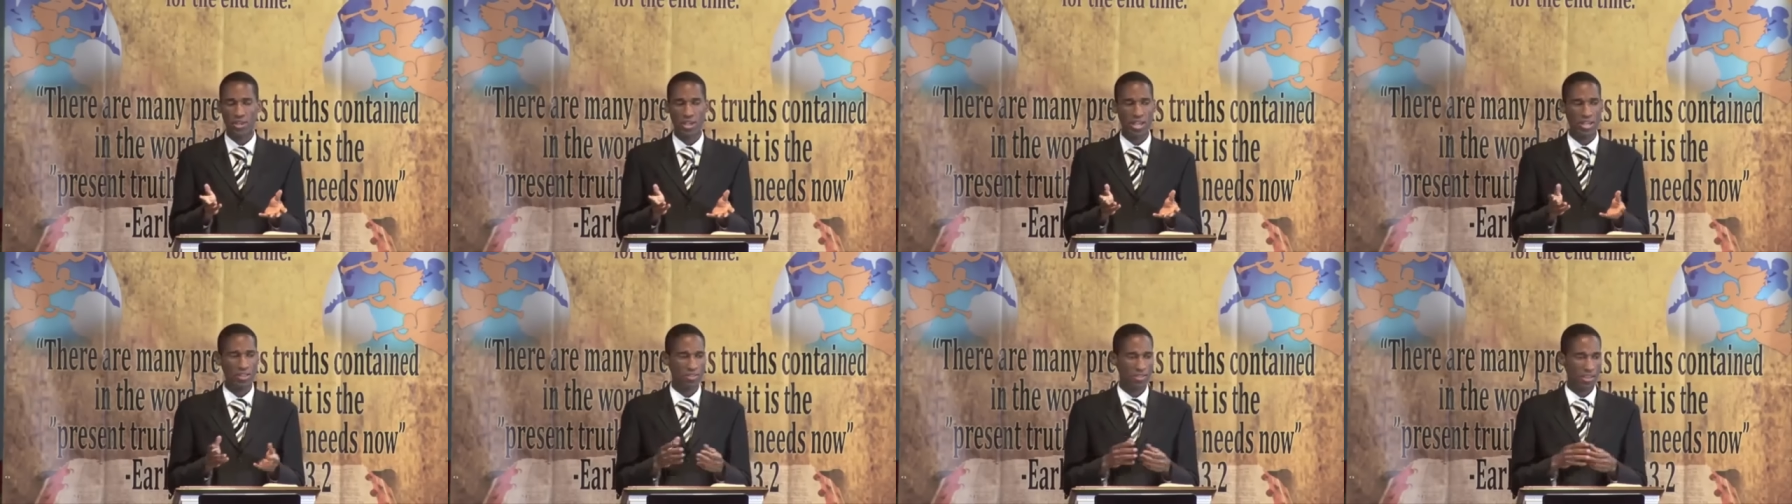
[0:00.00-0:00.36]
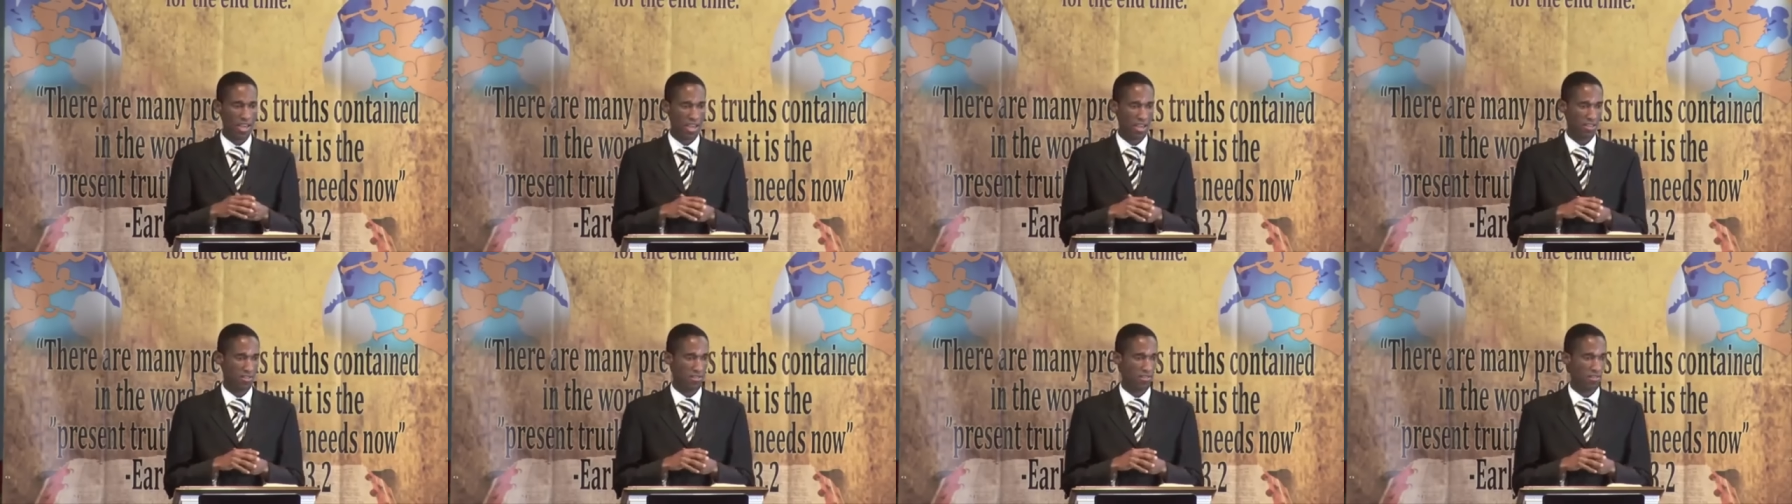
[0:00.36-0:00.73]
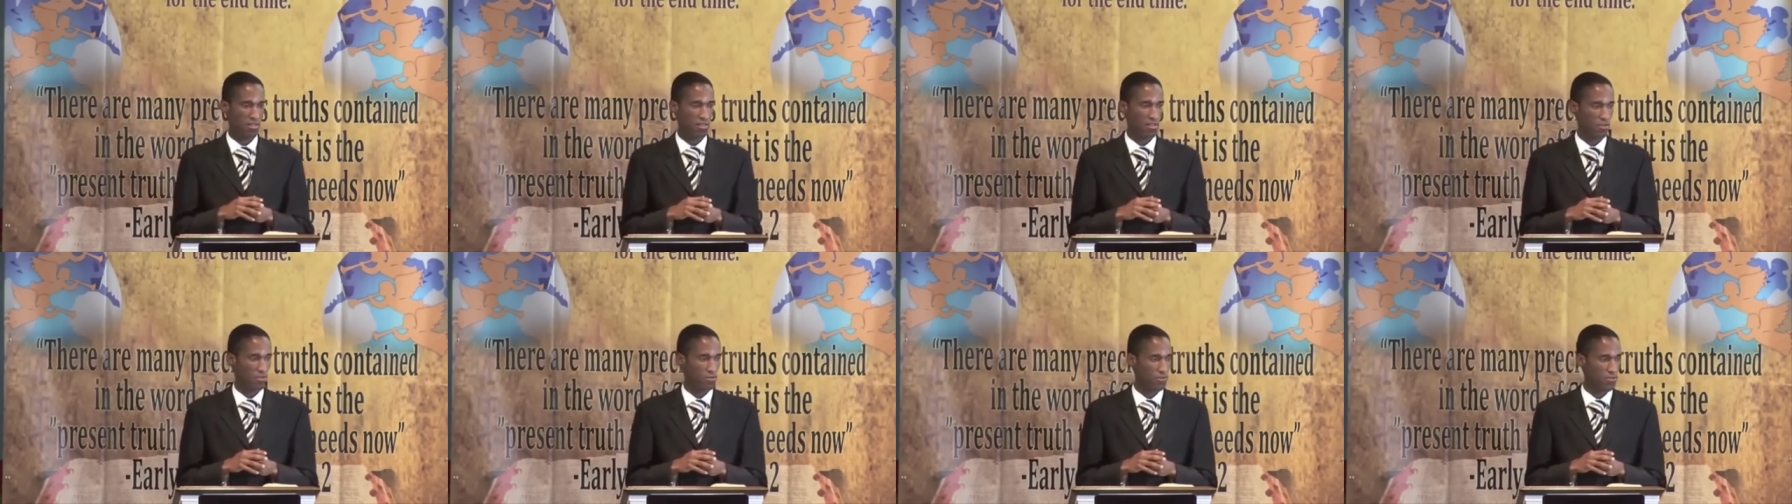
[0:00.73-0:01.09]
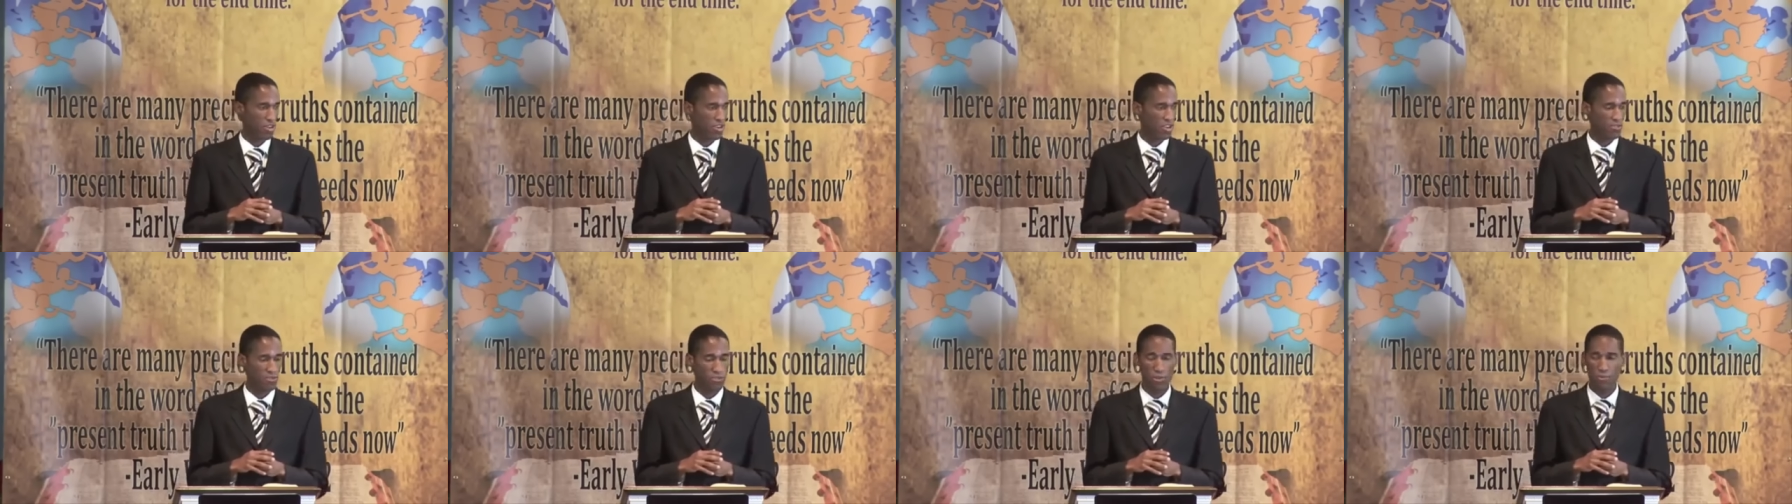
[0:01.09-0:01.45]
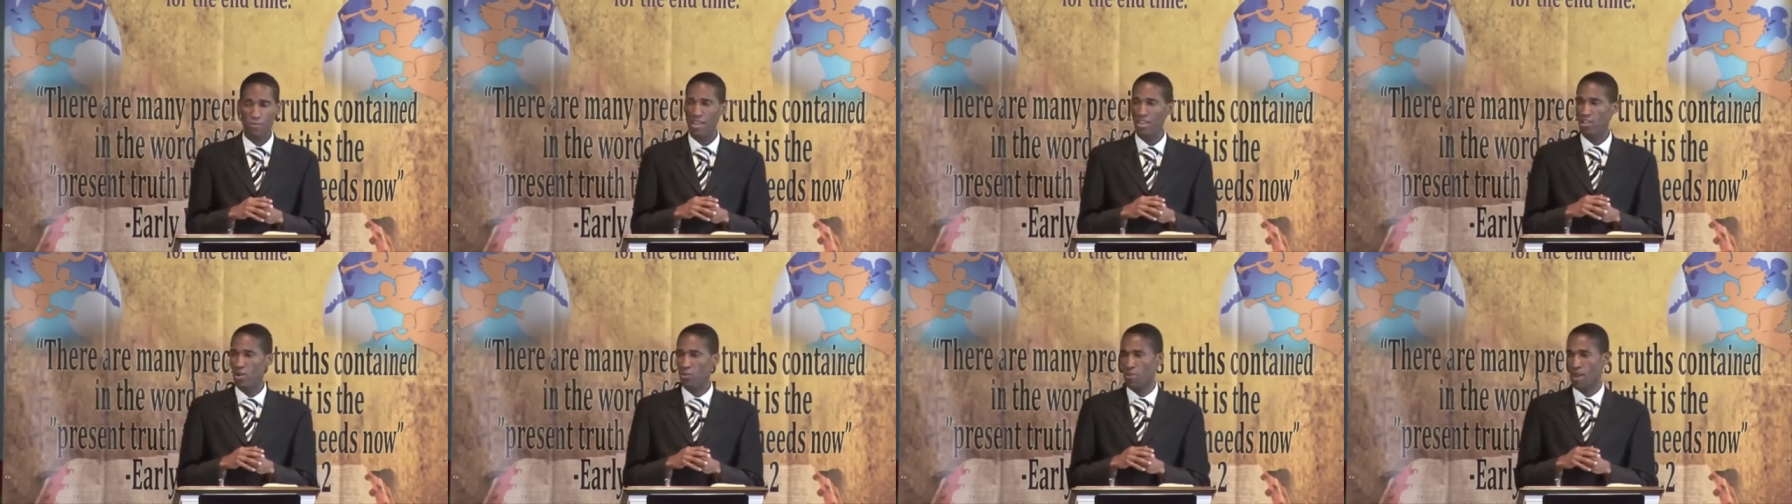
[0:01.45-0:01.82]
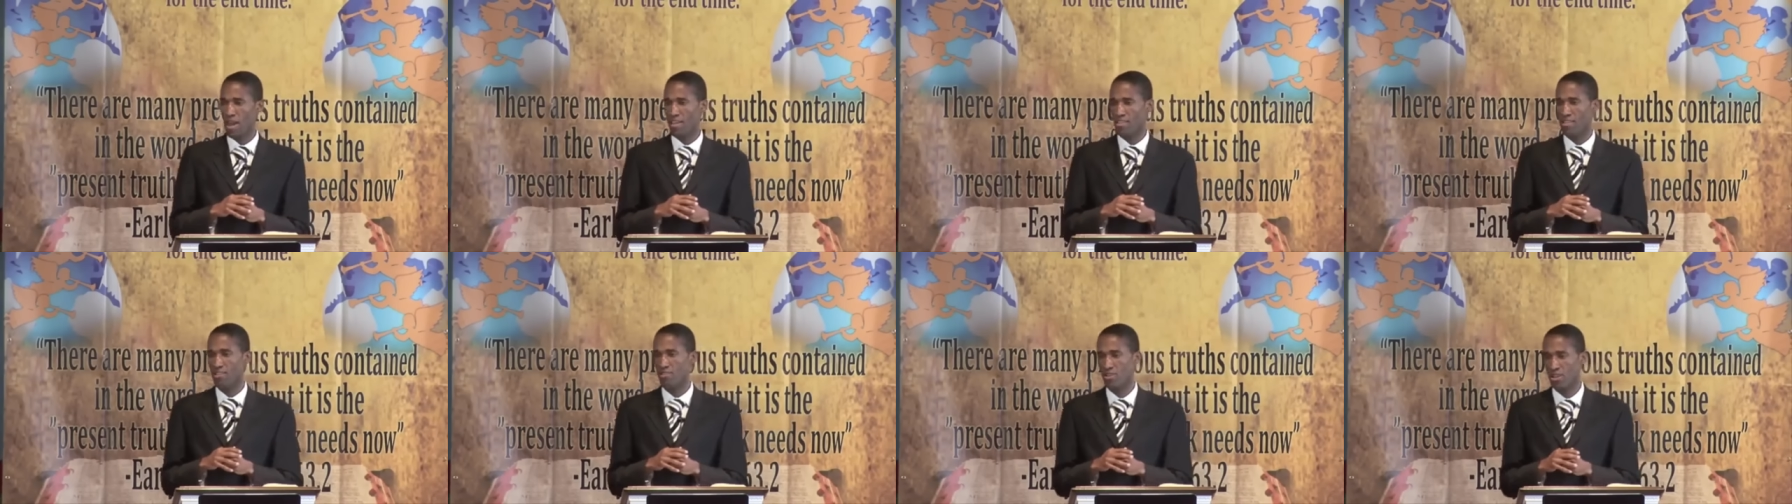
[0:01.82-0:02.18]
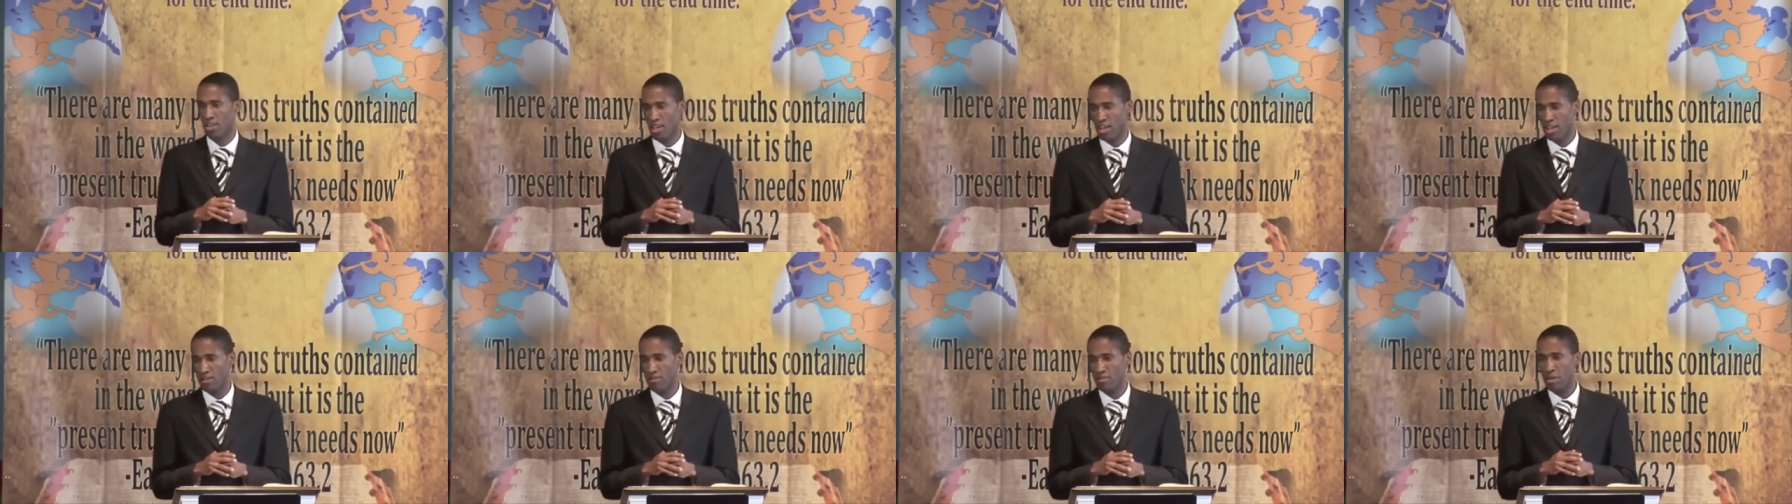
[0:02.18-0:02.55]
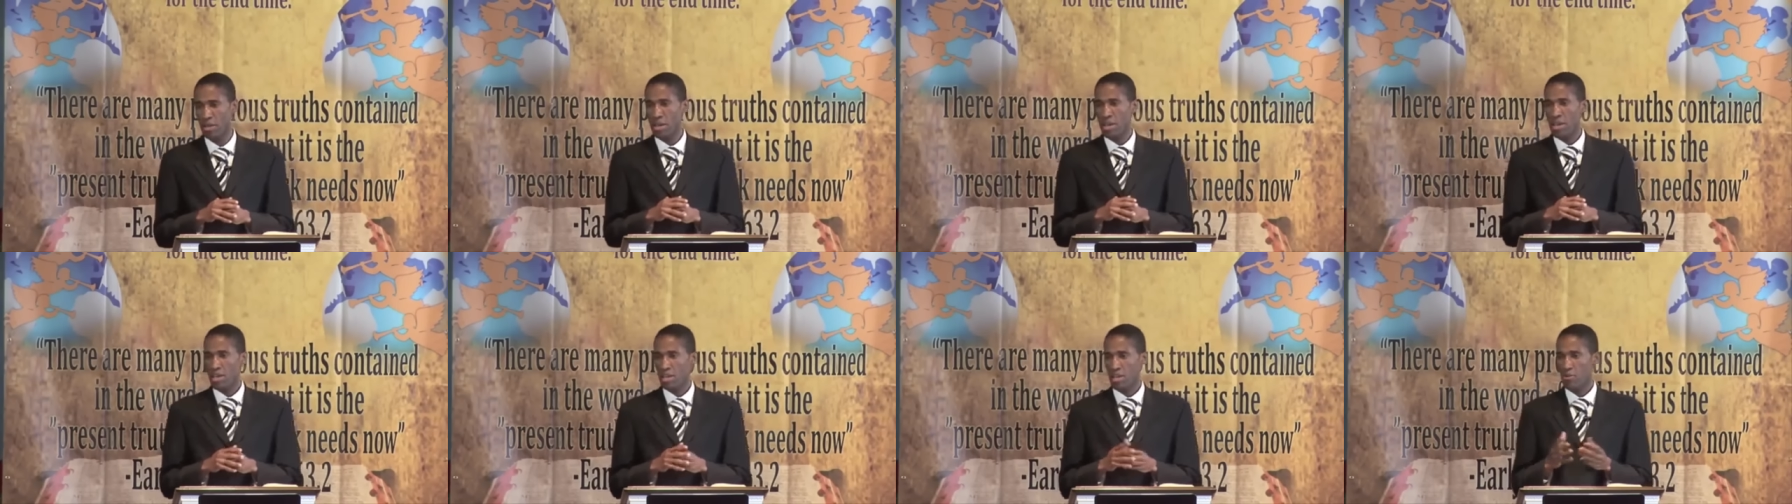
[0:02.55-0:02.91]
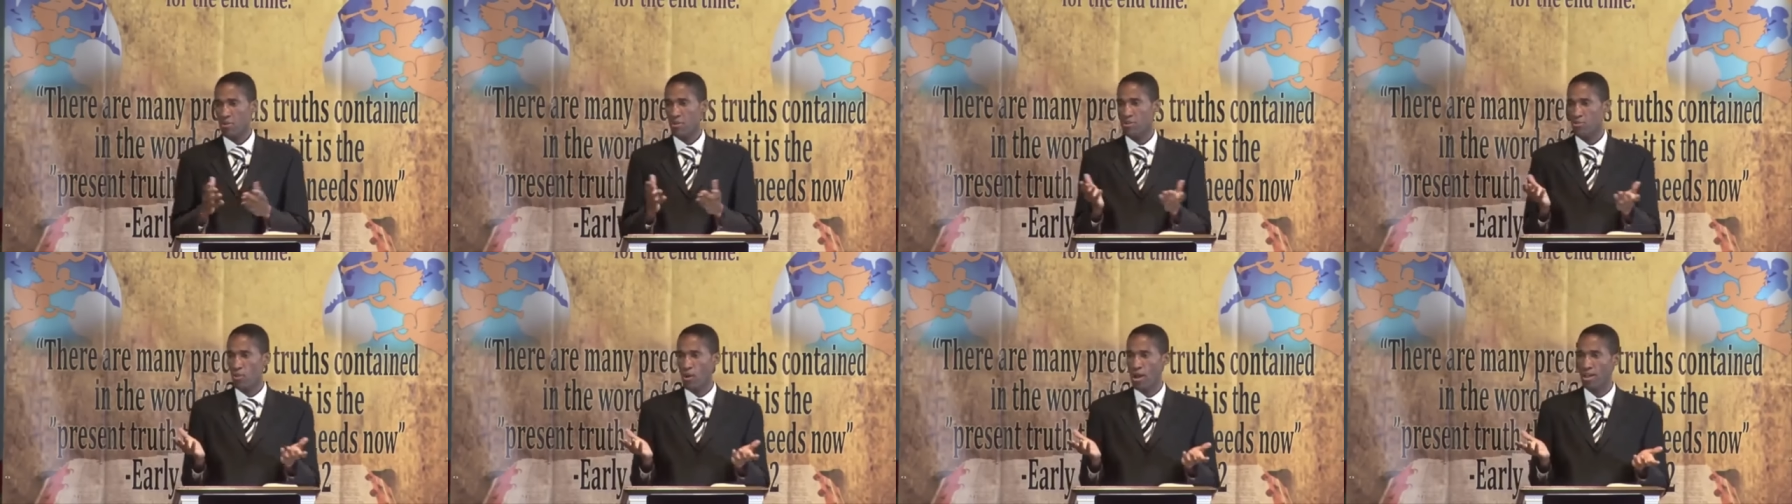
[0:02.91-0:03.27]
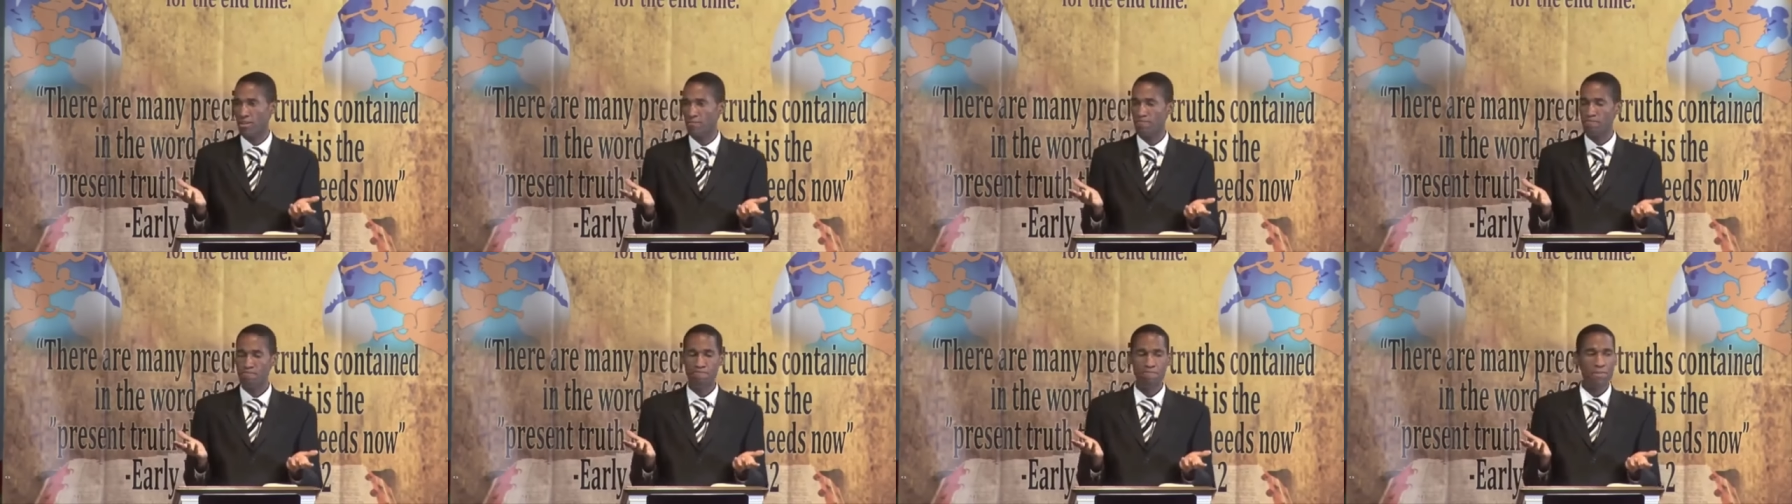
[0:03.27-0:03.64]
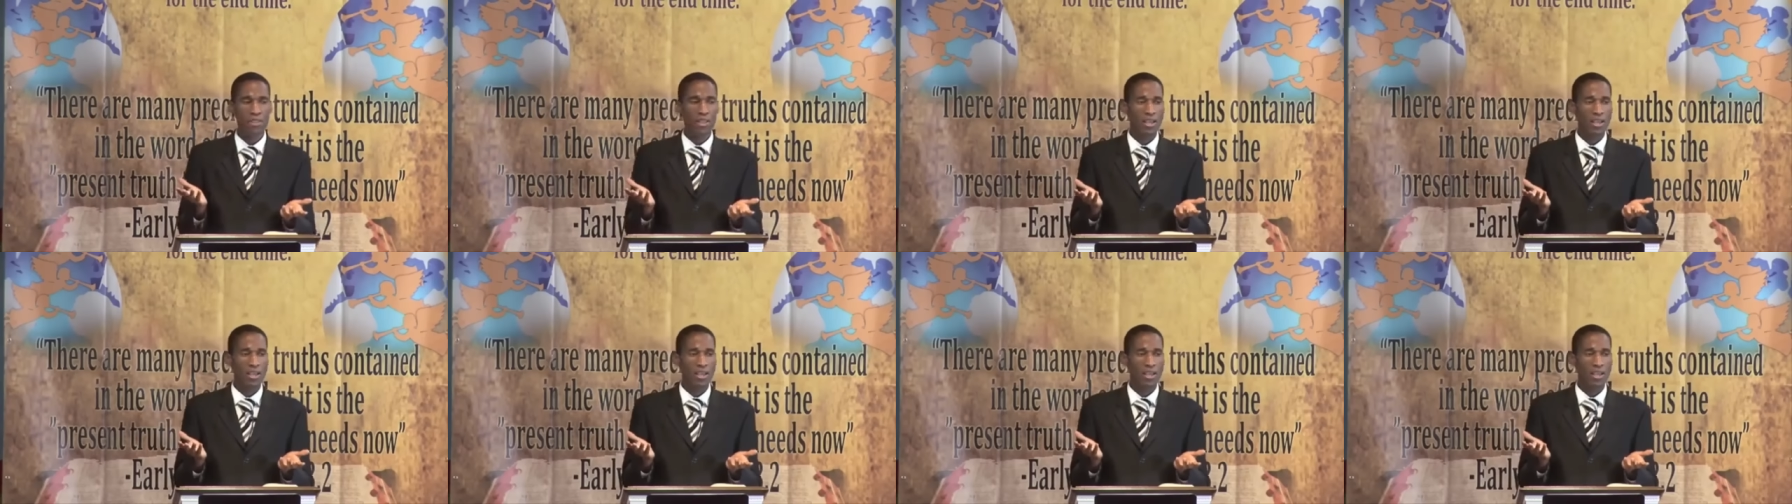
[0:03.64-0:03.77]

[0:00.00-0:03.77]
It says, very familiar passage again. Here is what?